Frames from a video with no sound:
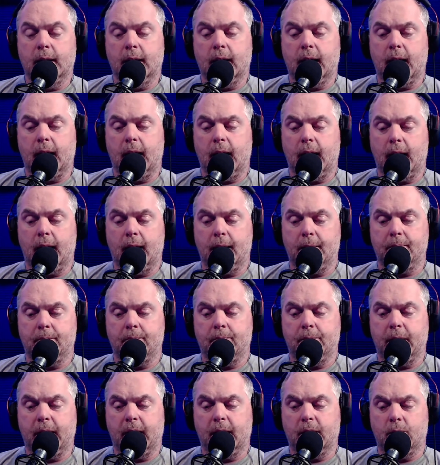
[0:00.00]
uh,
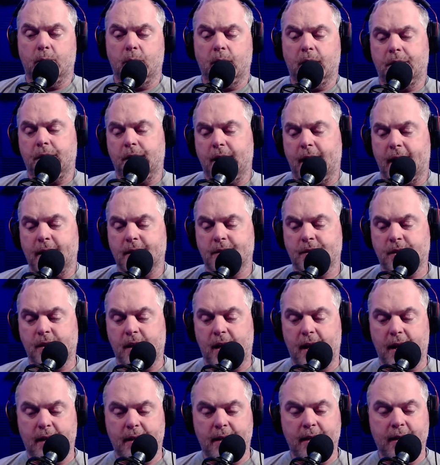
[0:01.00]
but with that
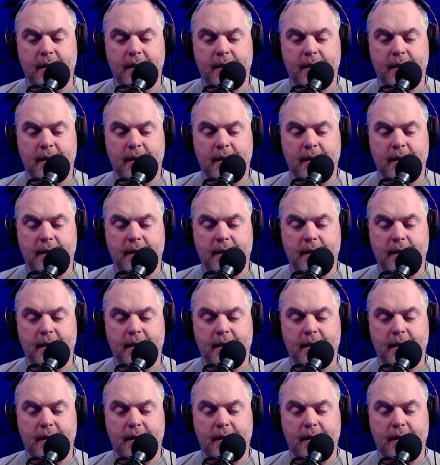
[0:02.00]
said